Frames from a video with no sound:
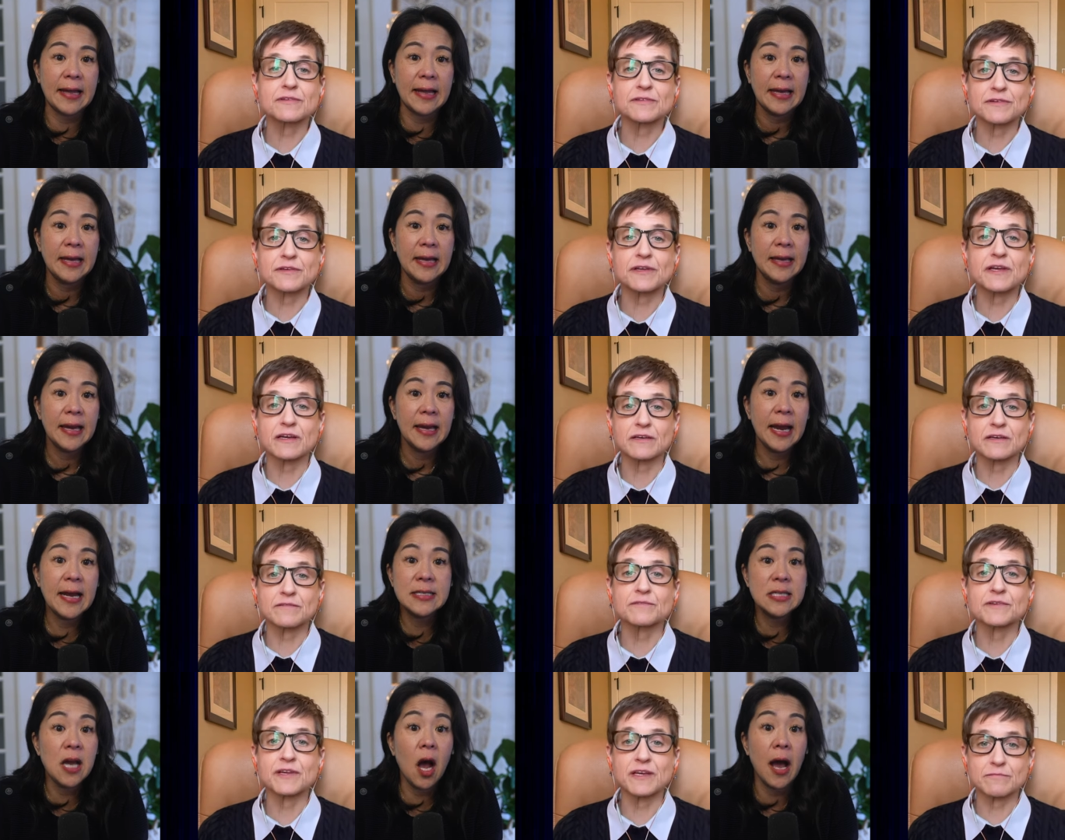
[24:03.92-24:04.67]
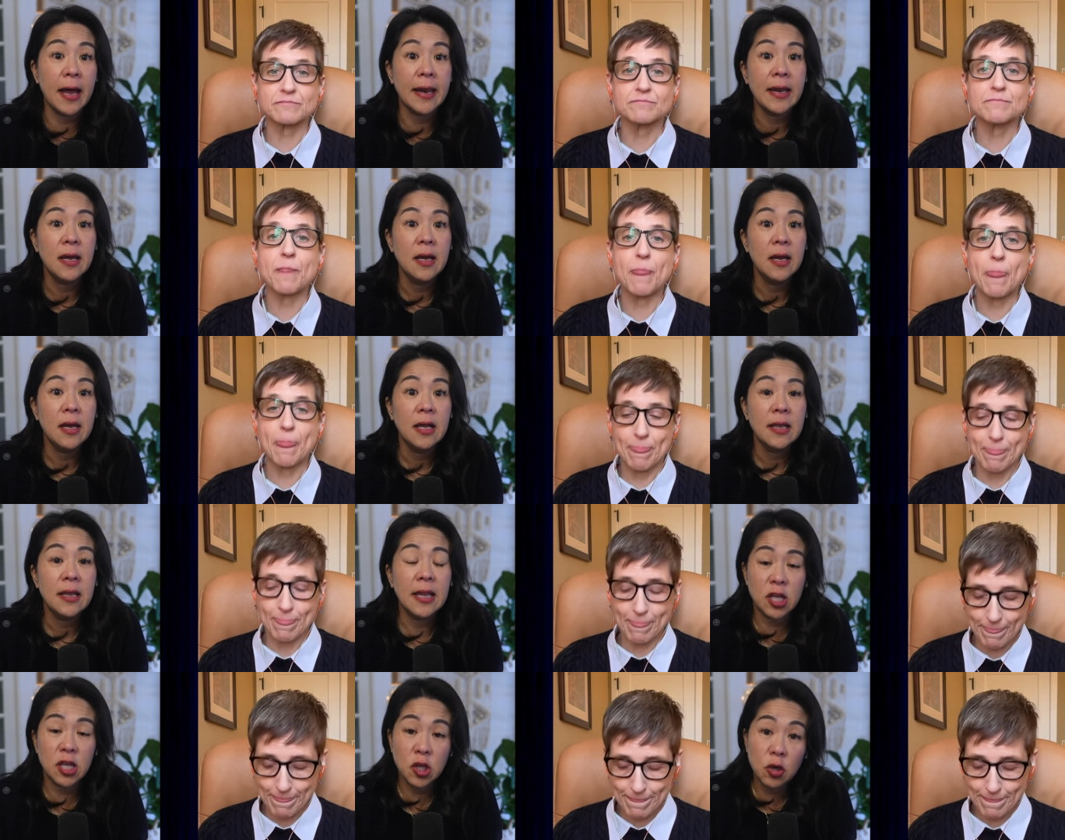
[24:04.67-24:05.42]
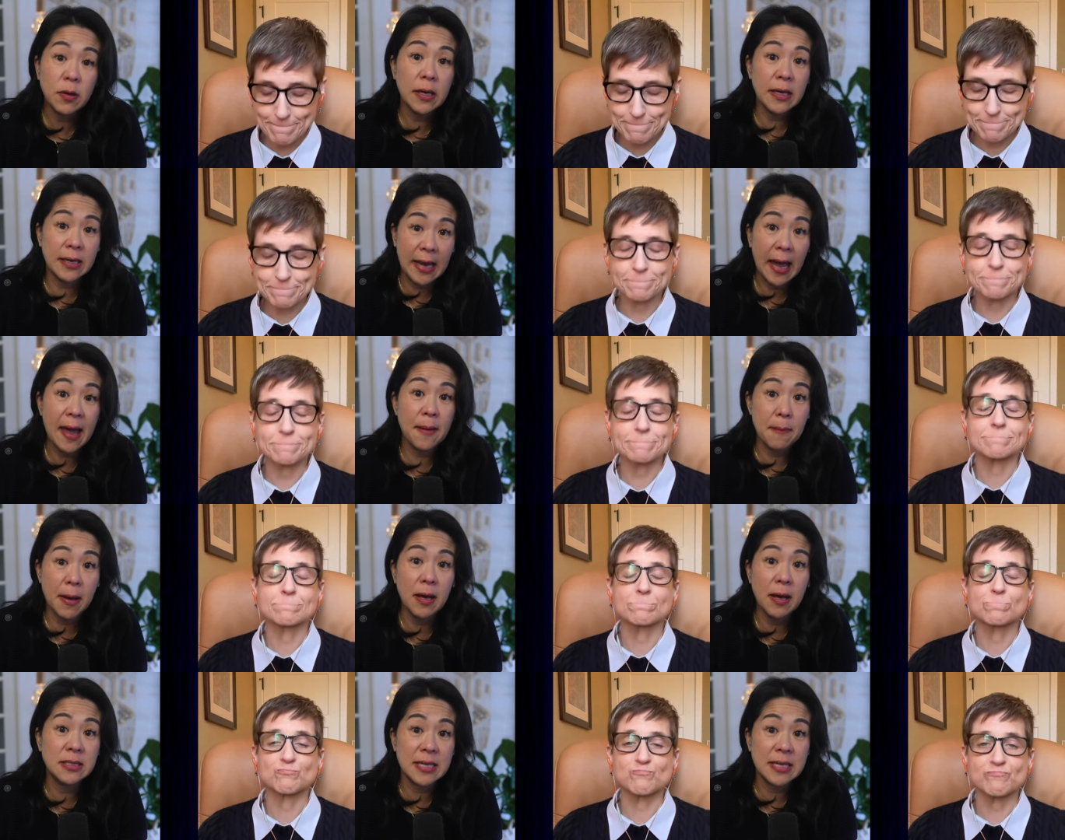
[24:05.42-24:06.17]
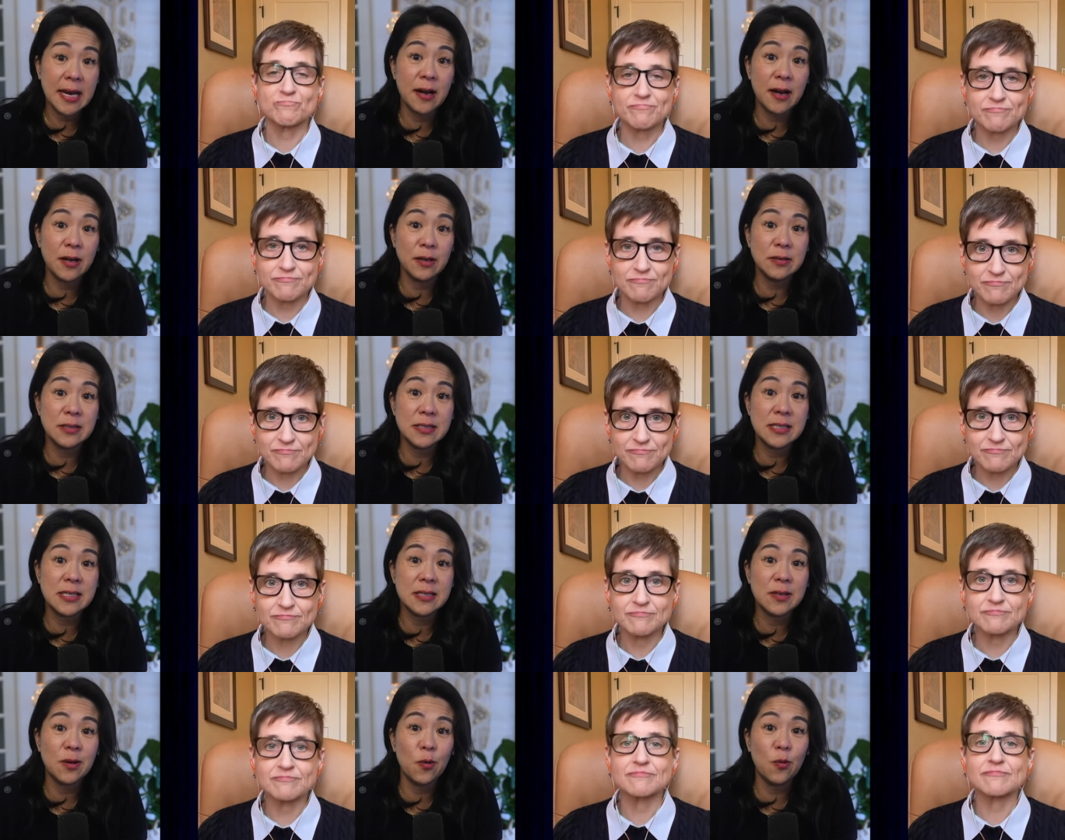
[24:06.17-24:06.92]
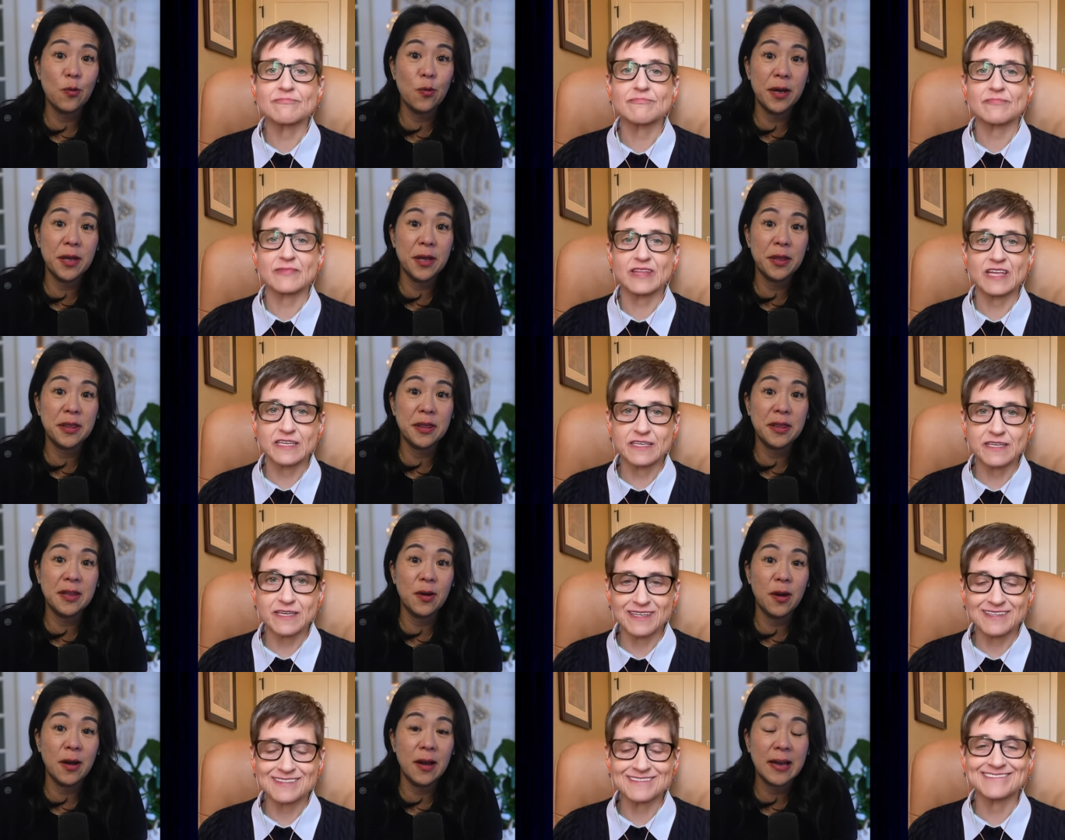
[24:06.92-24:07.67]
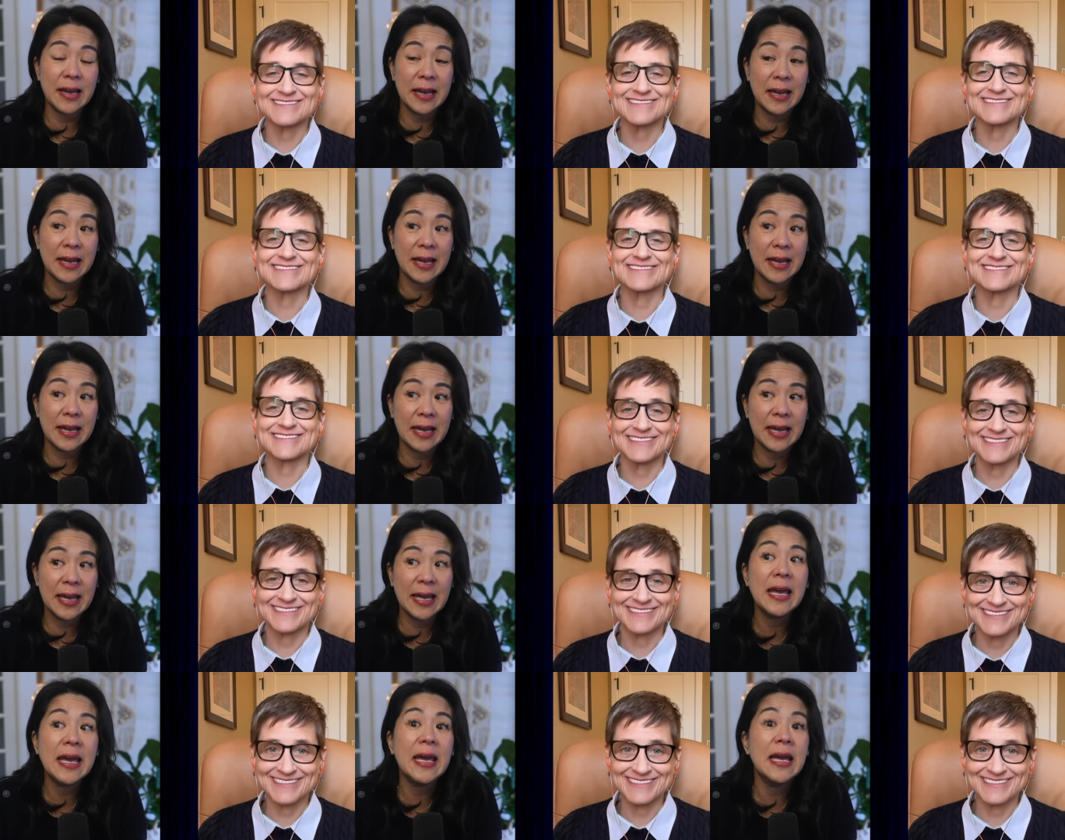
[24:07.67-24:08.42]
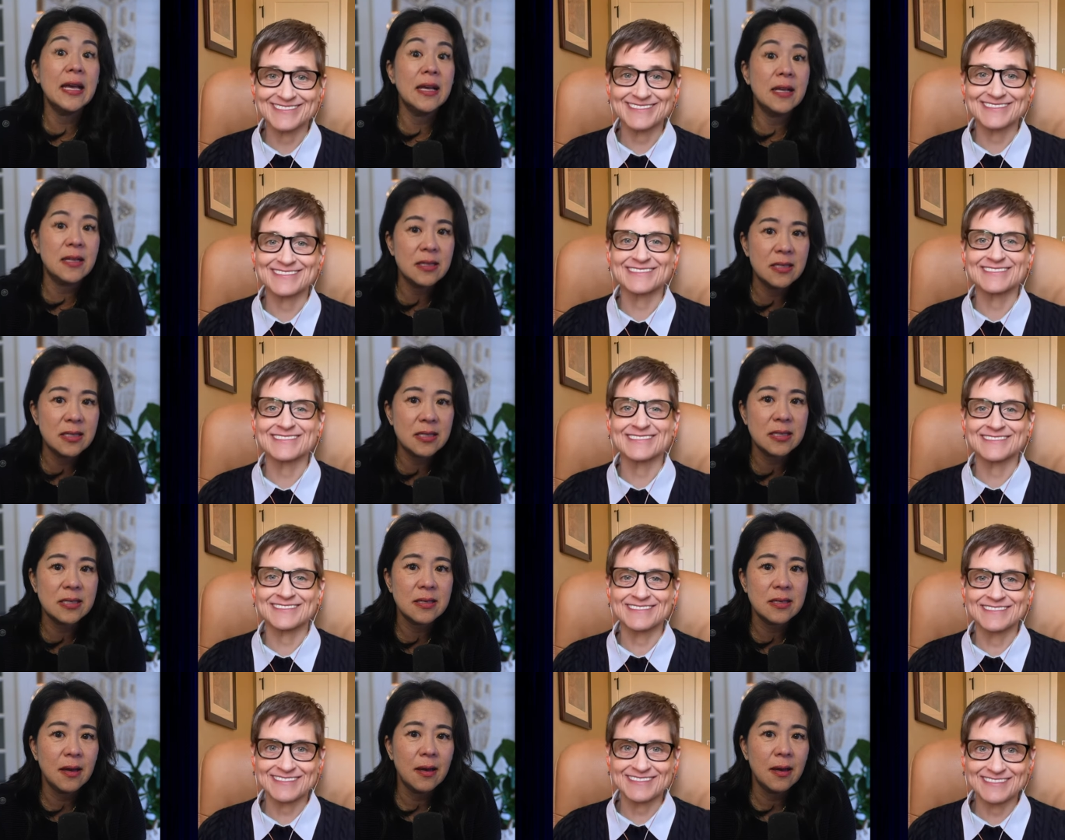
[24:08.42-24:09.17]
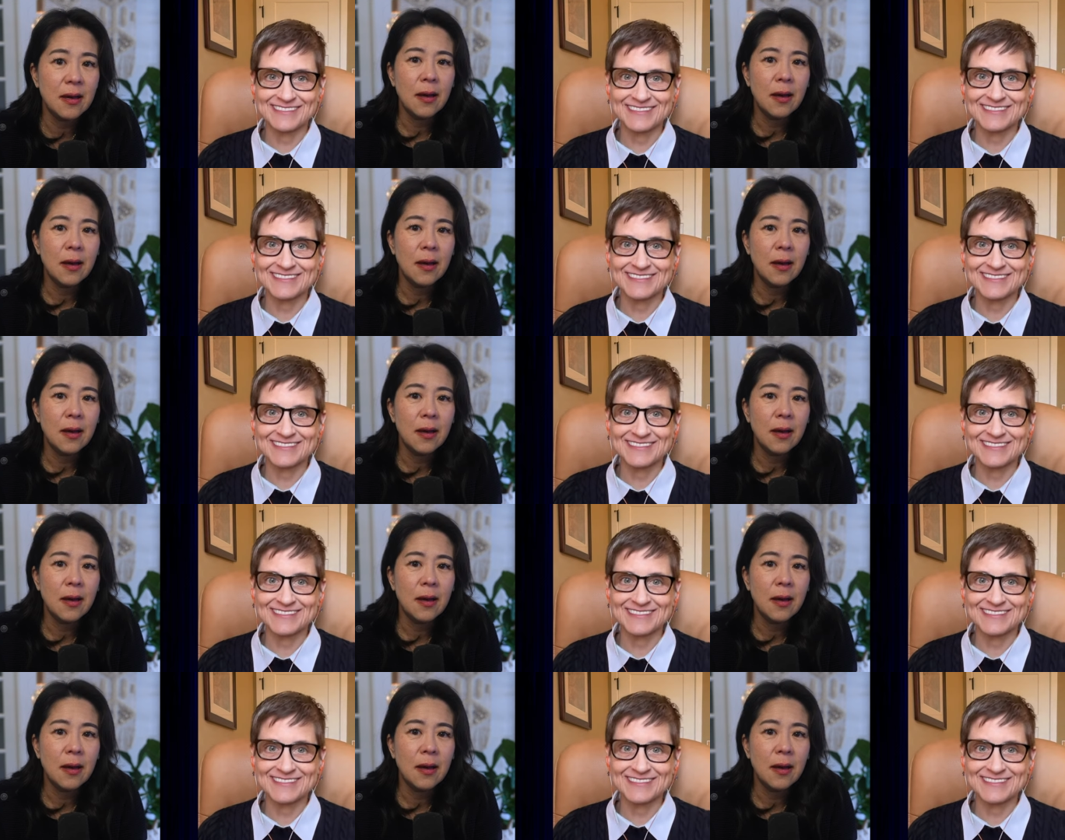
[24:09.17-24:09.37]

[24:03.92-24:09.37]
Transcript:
Speaker 1: Like yeah. it's not. Like you can get meltdowns with yeah. kids